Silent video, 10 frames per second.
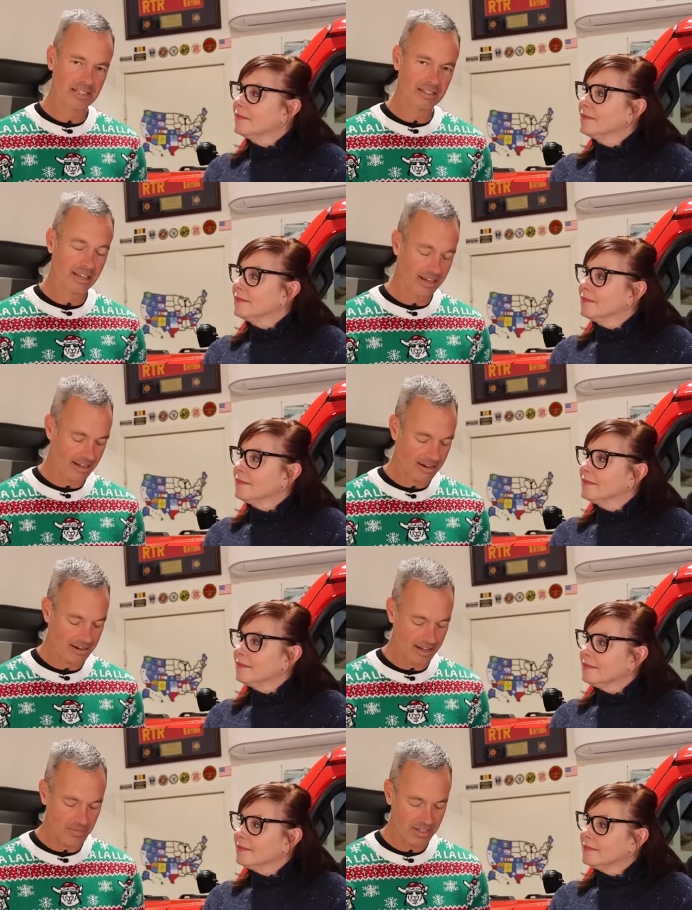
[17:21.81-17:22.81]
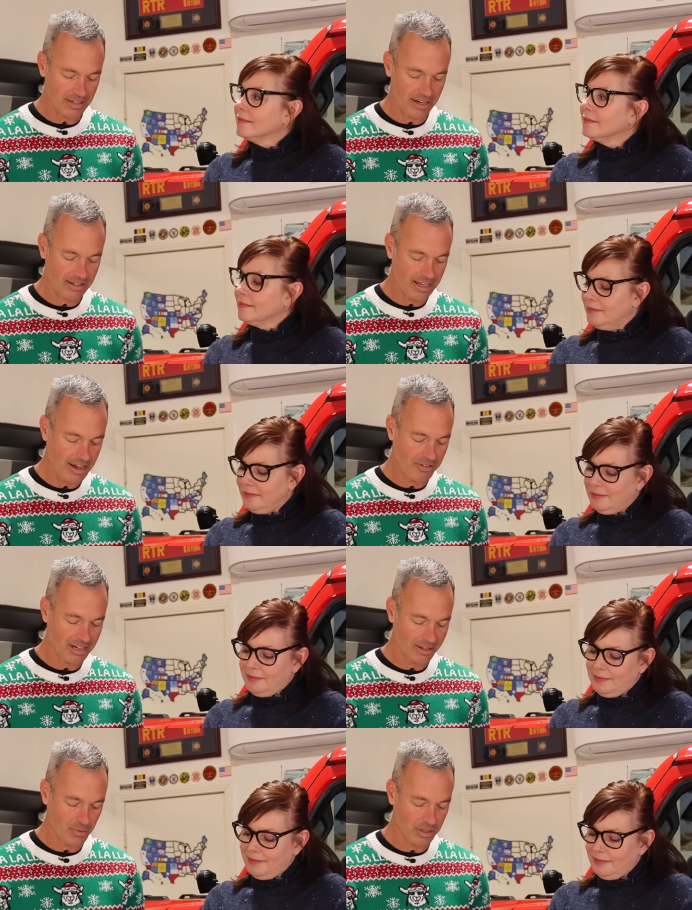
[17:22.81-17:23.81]
Speaker 1: this light and I'm excited to have
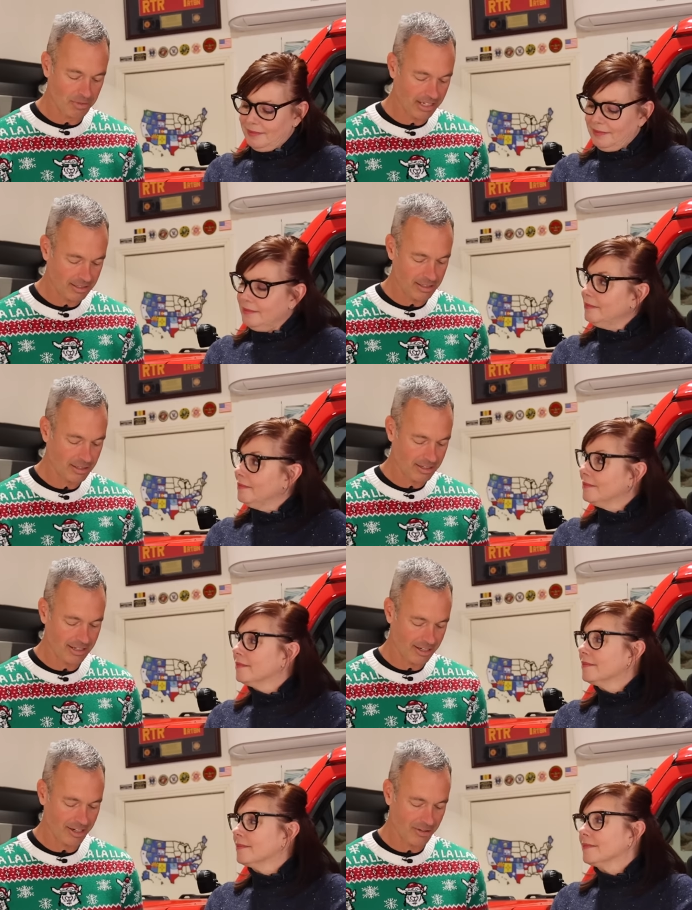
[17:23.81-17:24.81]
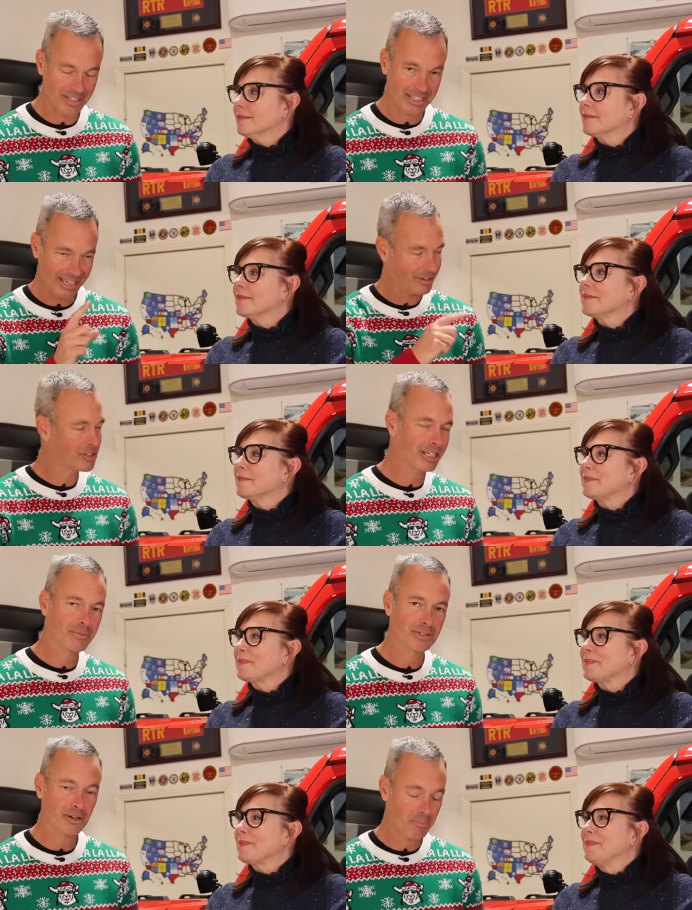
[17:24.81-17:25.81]
another one because this is gonna go in the other
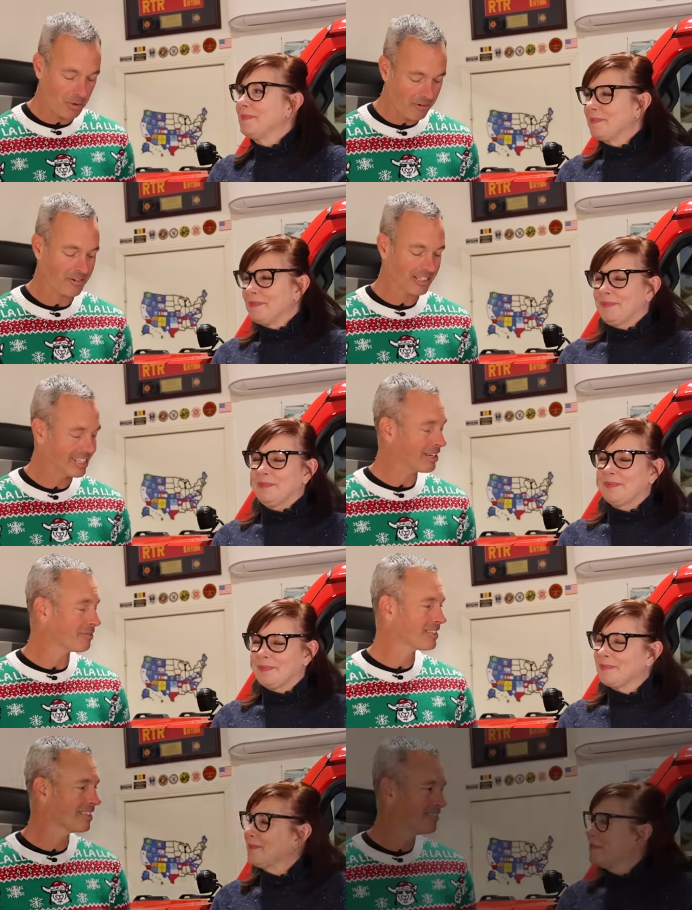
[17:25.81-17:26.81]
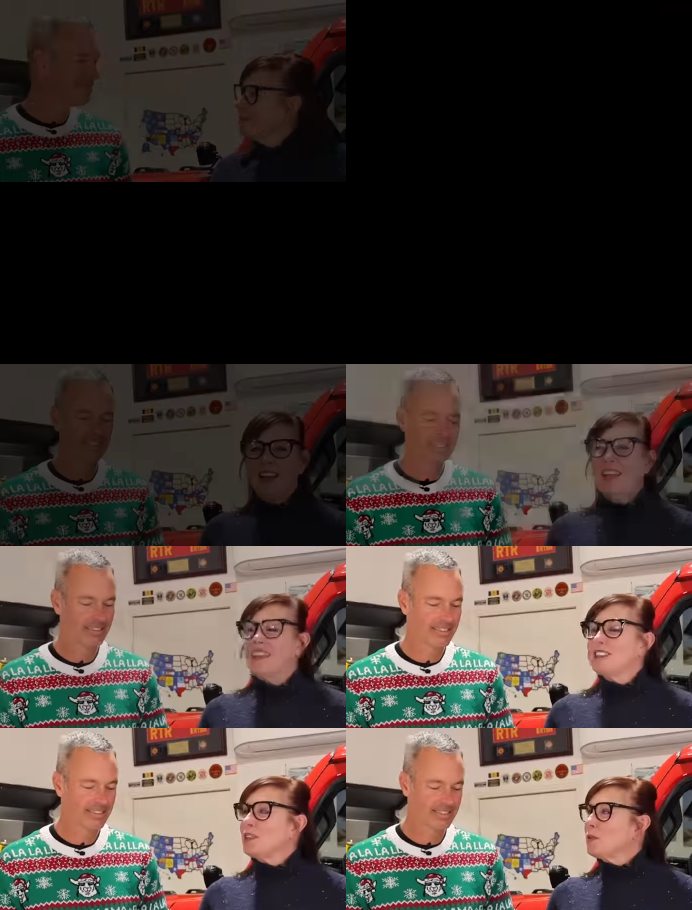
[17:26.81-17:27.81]
Jeep. So perfect gift.
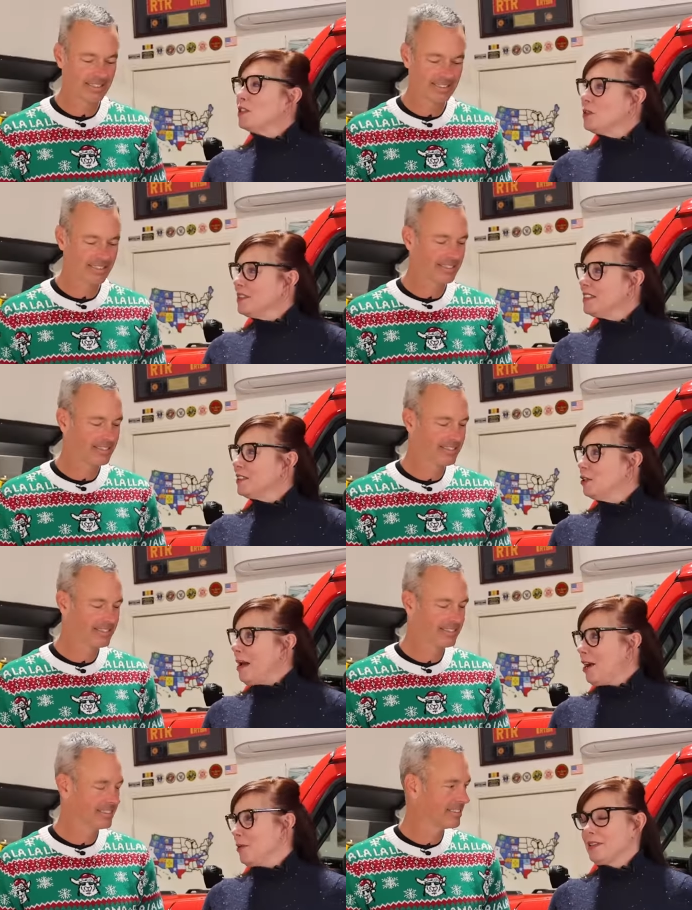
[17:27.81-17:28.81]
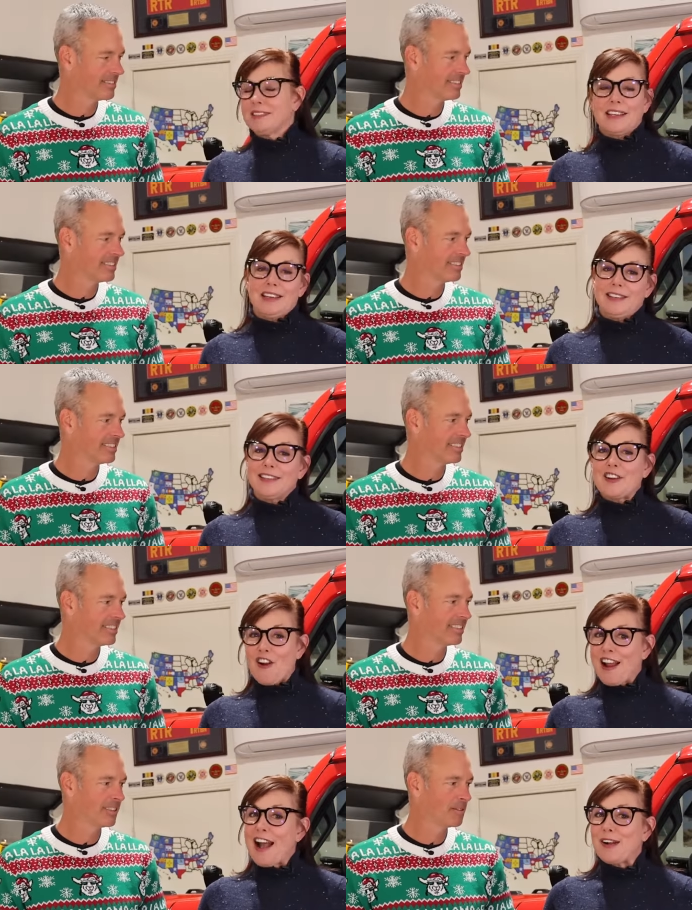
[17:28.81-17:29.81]
Speaker 2: So we're doing this a little backwards because in
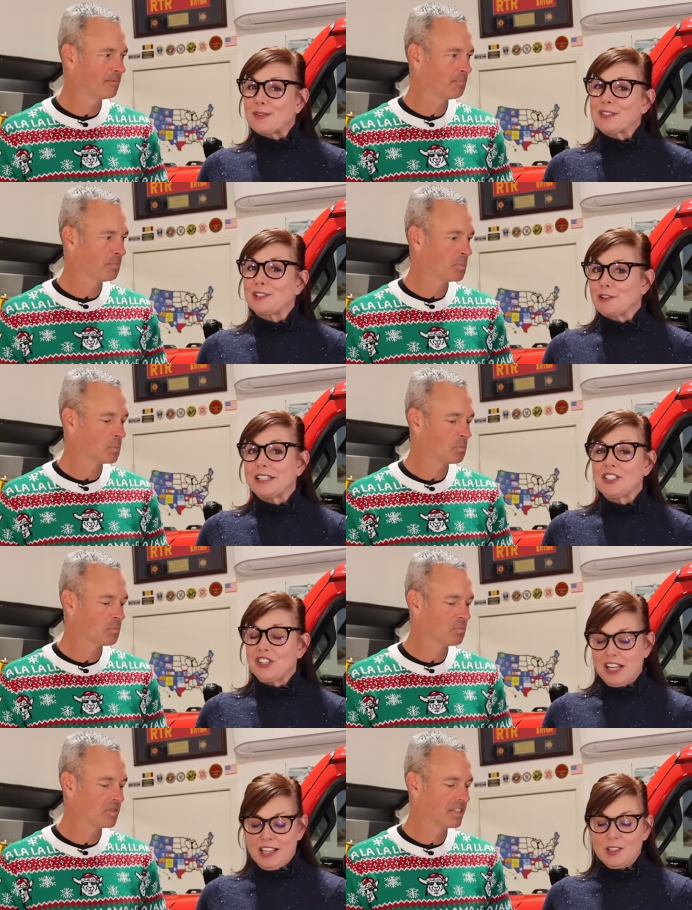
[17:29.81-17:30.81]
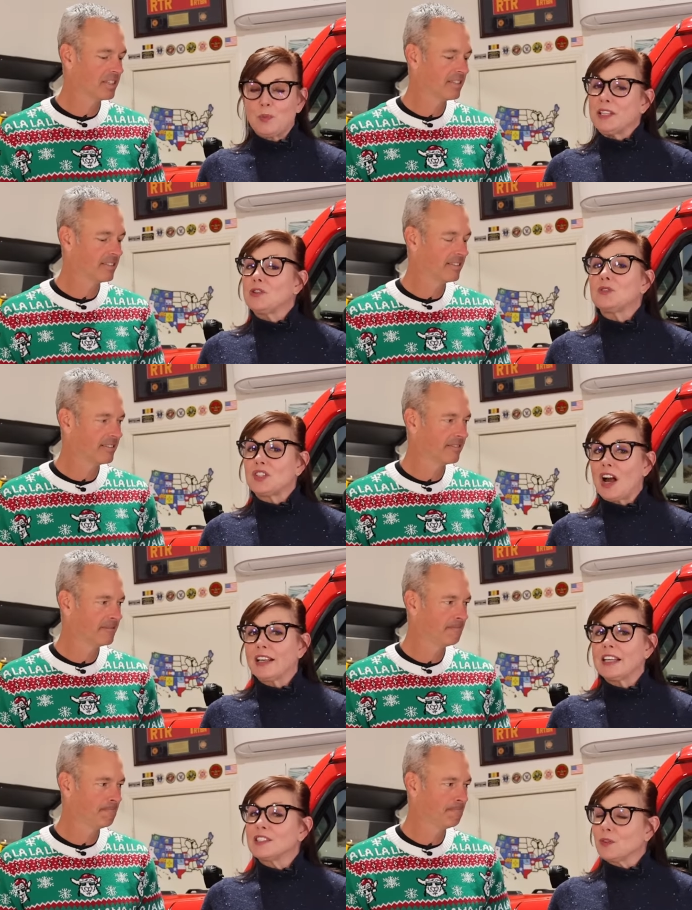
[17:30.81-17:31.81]
our house, the tradition is we do
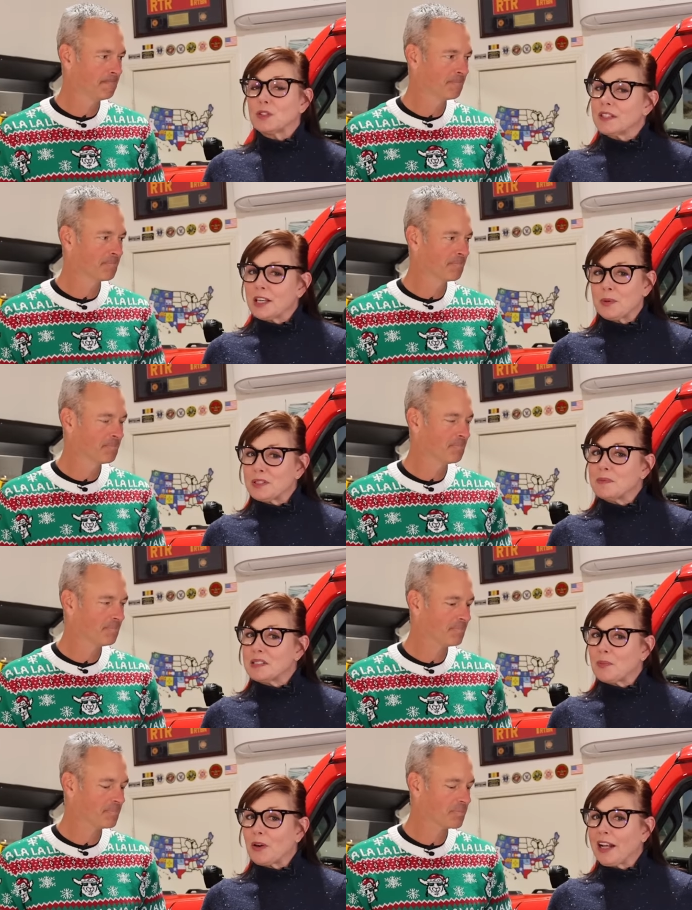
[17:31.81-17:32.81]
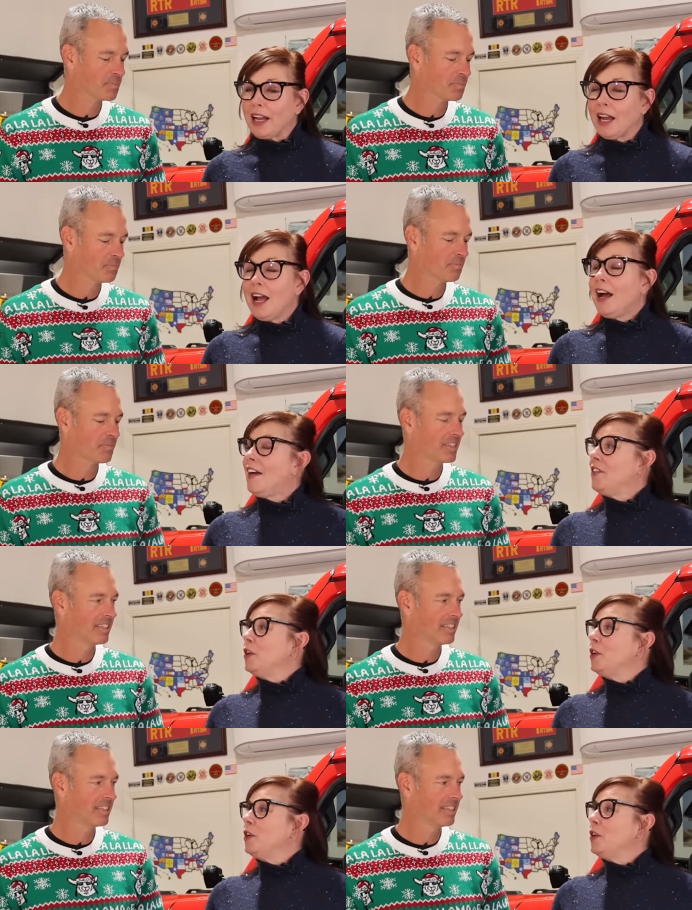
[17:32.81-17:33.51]
stockings first thing Christmas morning, and